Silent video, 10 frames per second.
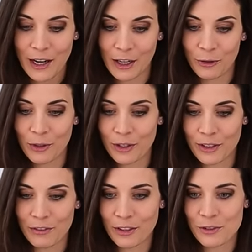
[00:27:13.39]
I couldn't
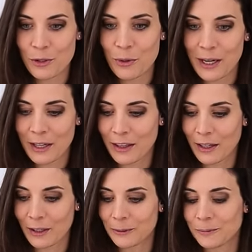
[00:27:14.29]
even do
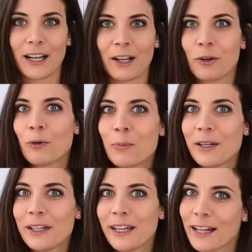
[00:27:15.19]
anything. And I don't
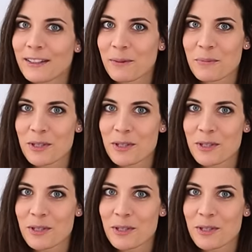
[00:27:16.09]
normally get them,